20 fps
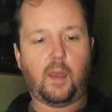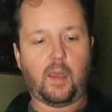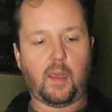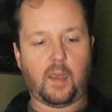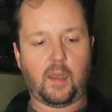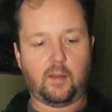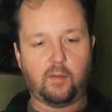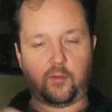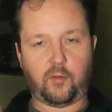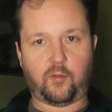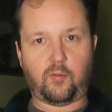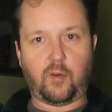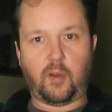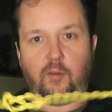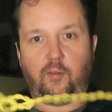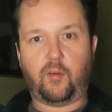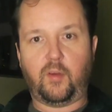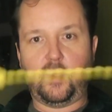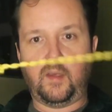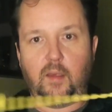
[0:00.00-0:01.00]
and
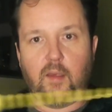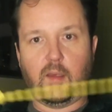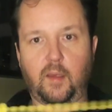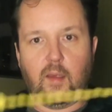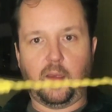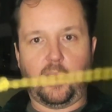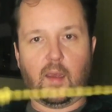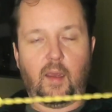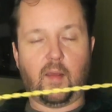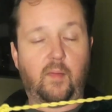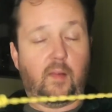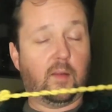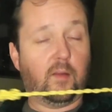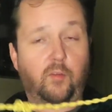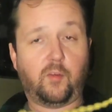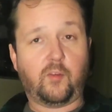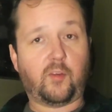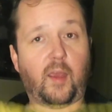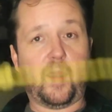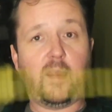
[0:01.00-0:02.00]
stretchy. And then
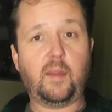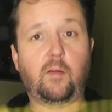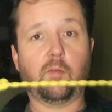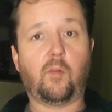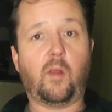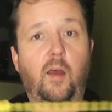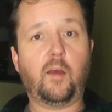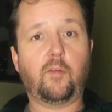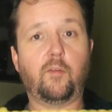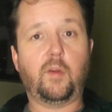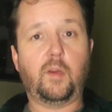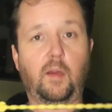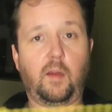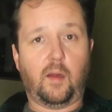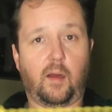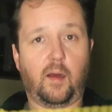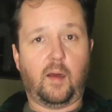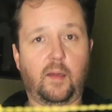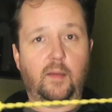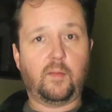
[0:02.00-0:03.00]
you just hang your
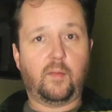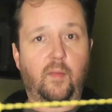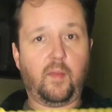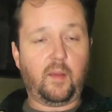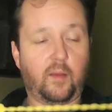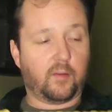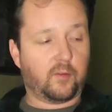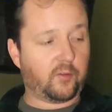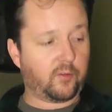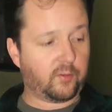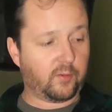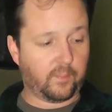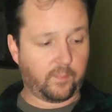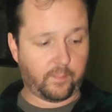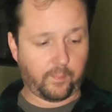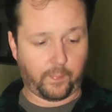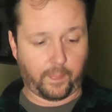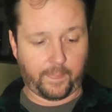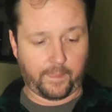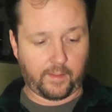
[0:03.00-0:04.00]
laundry on this.
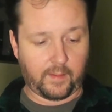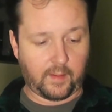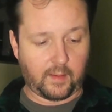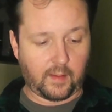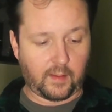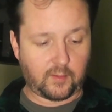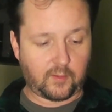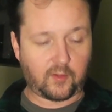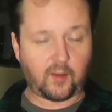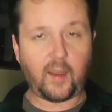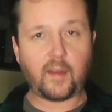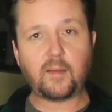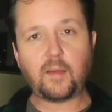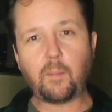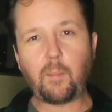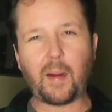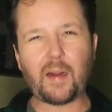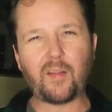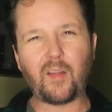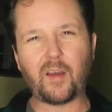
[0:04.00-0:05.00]
I'd say I
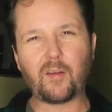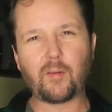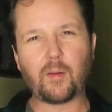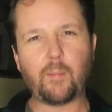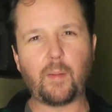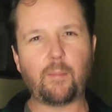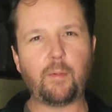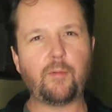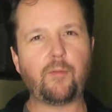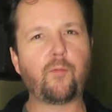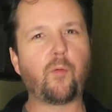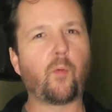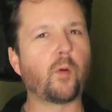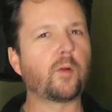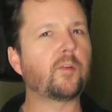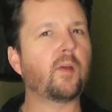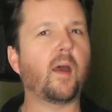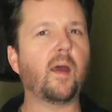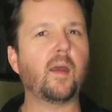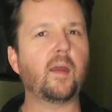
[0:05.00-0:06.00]
did my laundry maybe
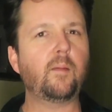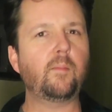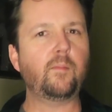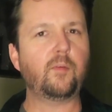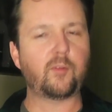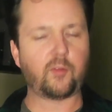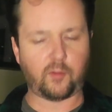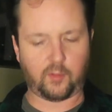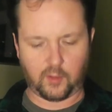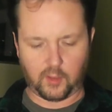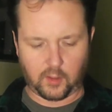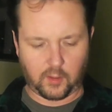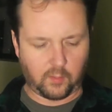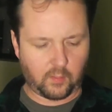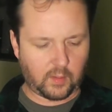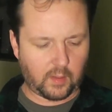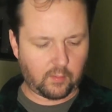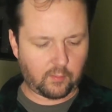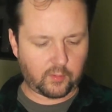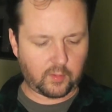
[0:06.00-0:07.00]
4 times
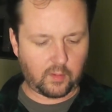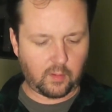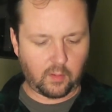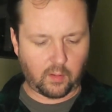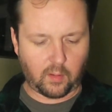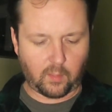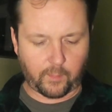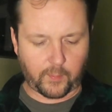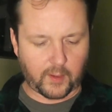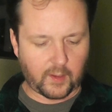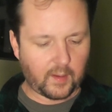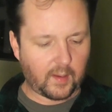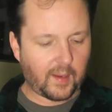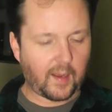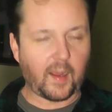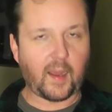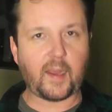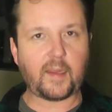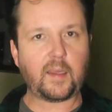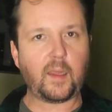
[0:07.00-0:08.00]
when I was in Europe.
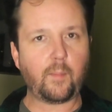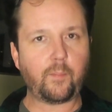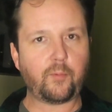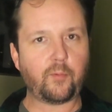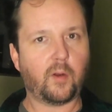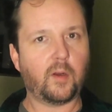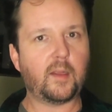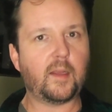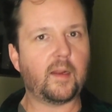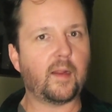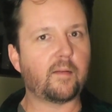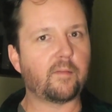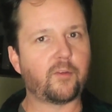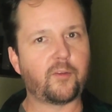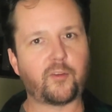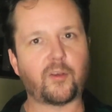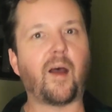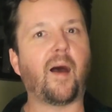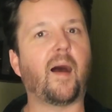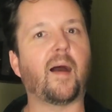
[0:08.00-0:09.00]
I kept running out of
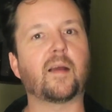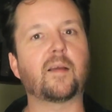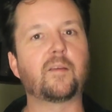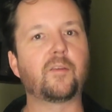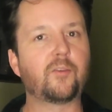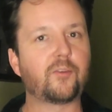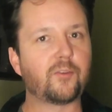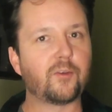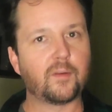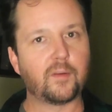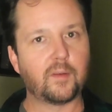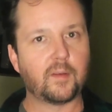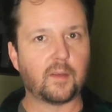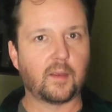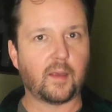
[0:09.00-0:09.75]
socks.